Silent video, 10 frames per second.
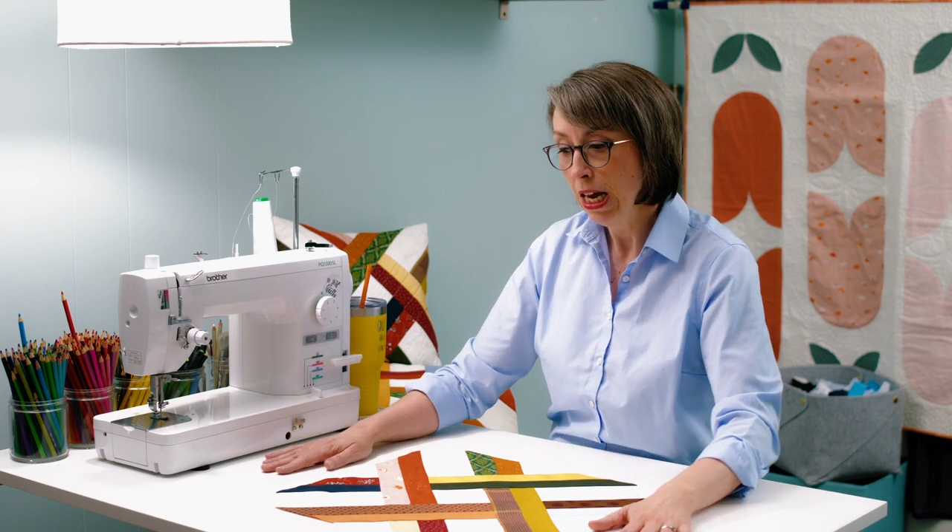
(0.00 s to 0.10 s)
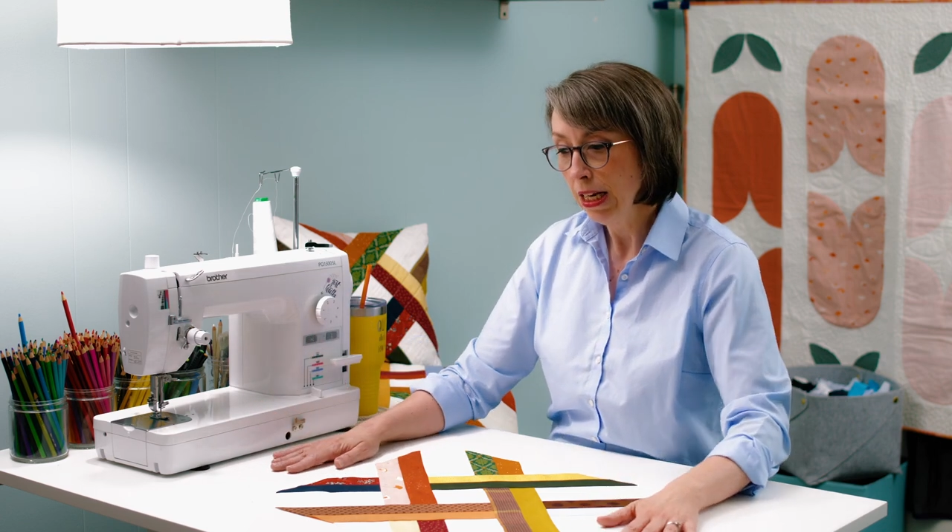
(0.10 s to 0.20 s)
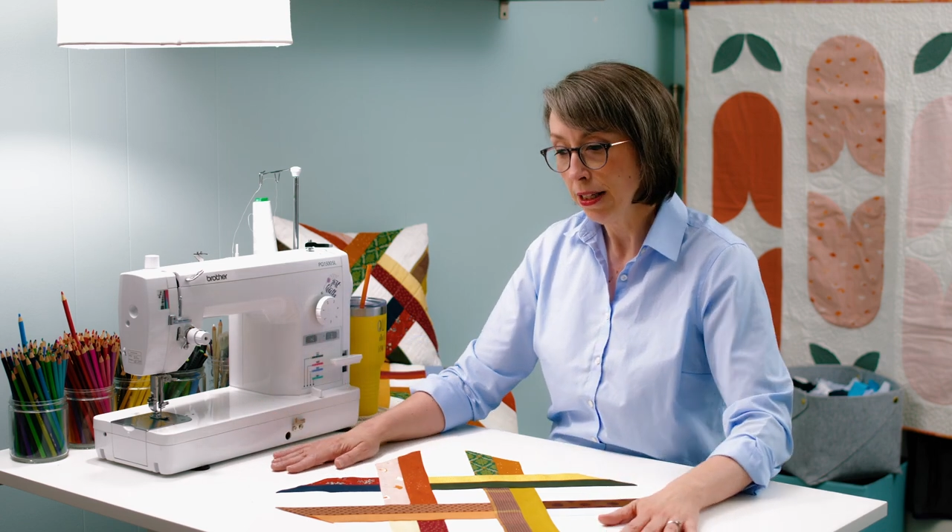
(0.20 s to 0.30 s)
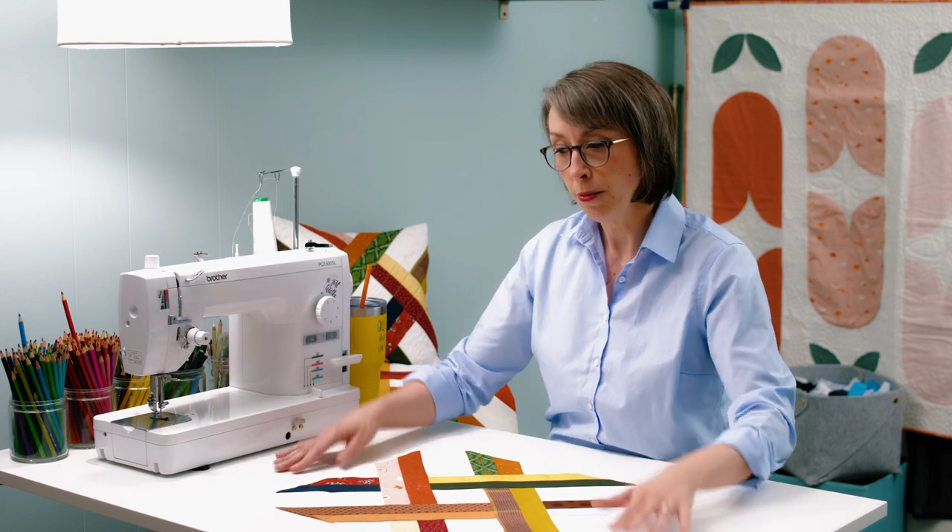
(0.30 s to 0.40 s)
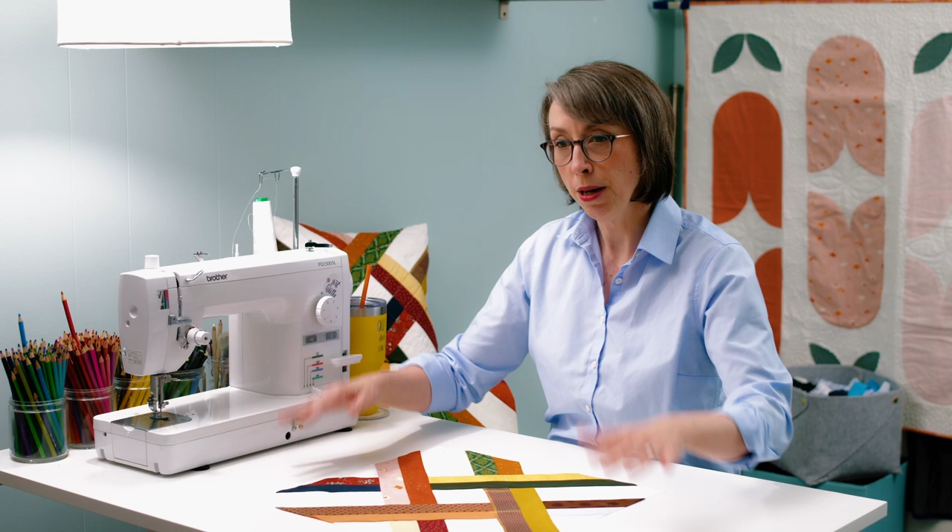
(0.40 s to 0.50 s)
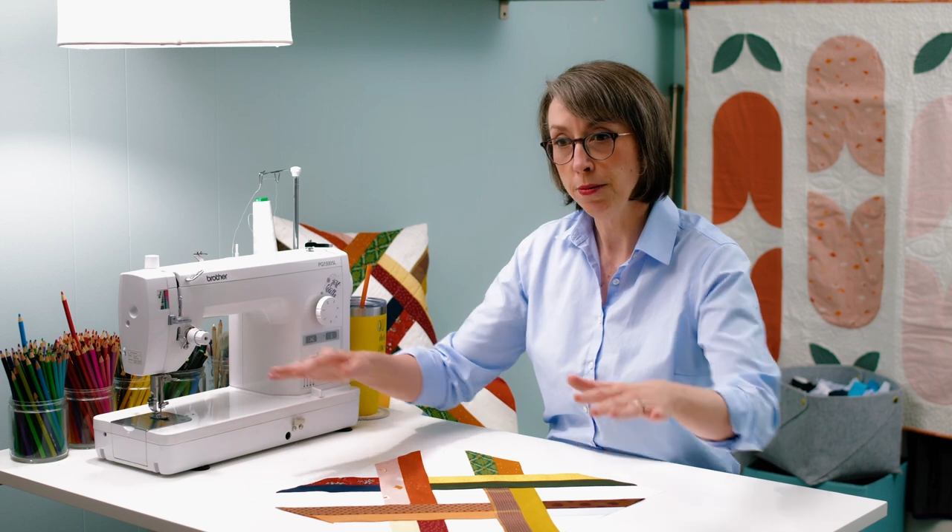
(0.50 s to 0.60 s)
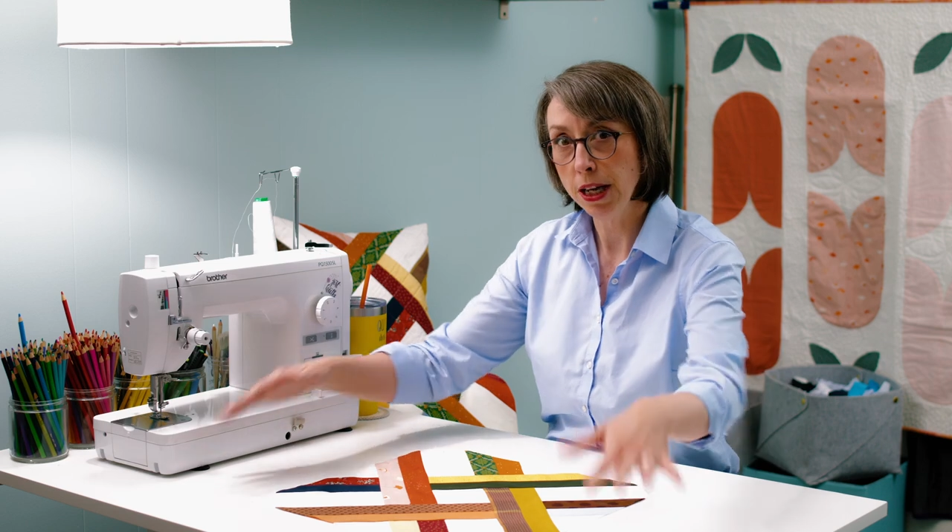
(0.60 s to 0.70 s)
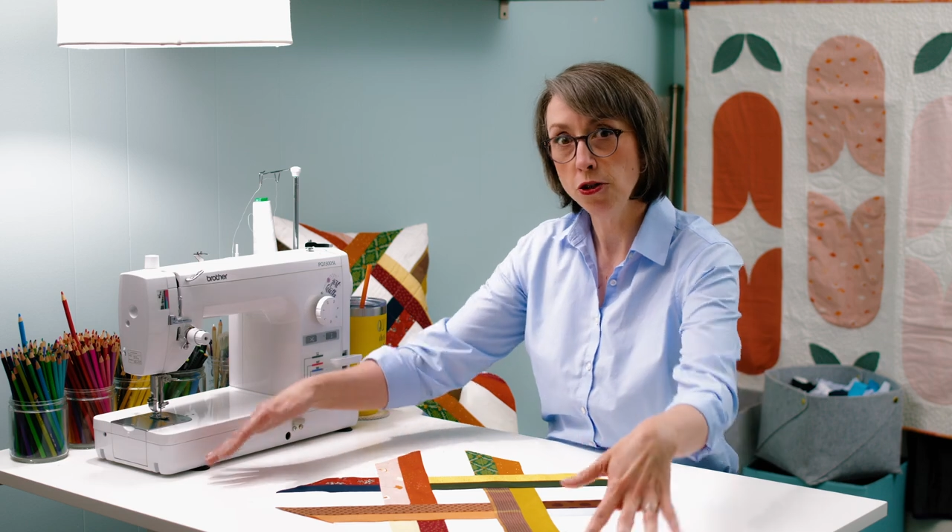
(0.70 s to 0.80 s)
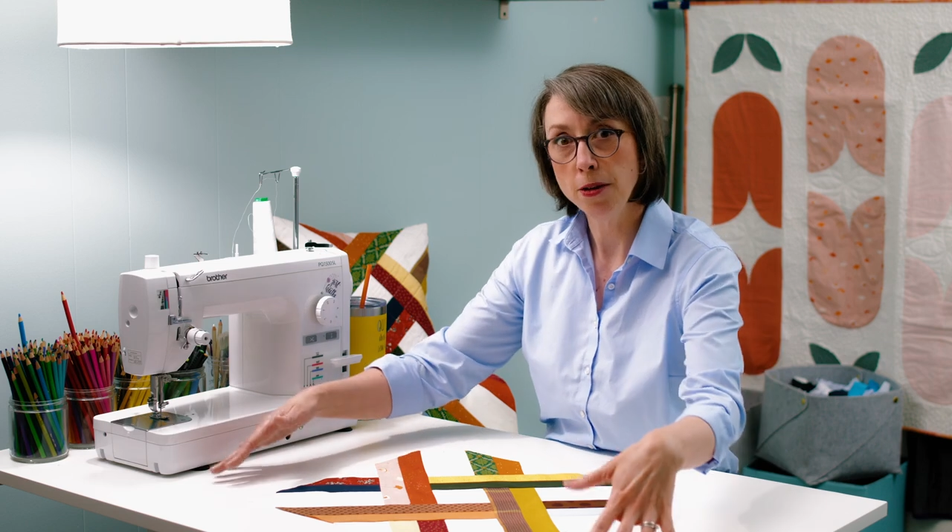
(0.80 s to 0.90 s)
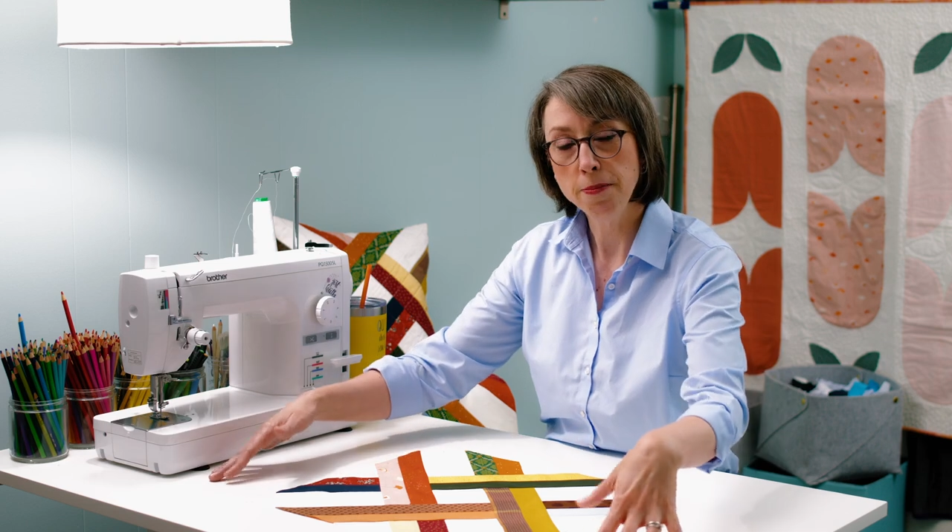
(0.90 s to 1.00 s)
Sometimes
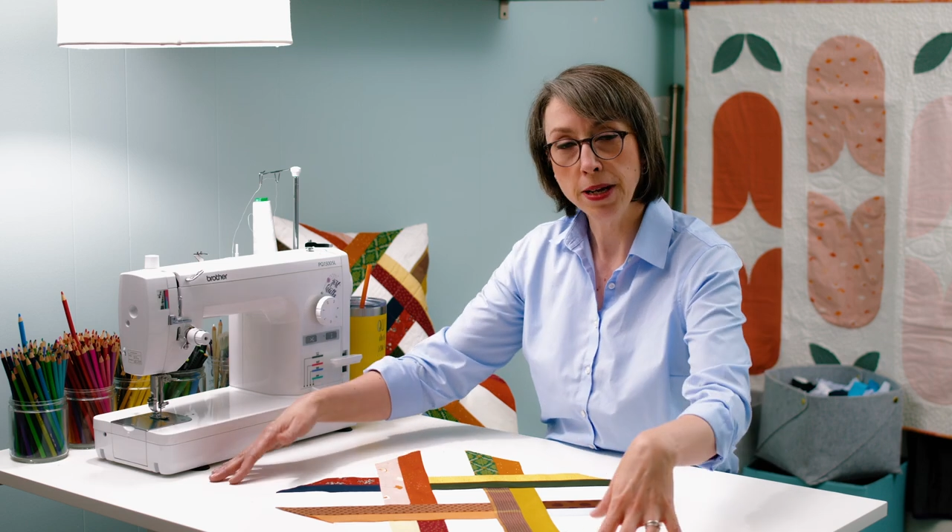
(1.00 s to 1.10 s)
I jump in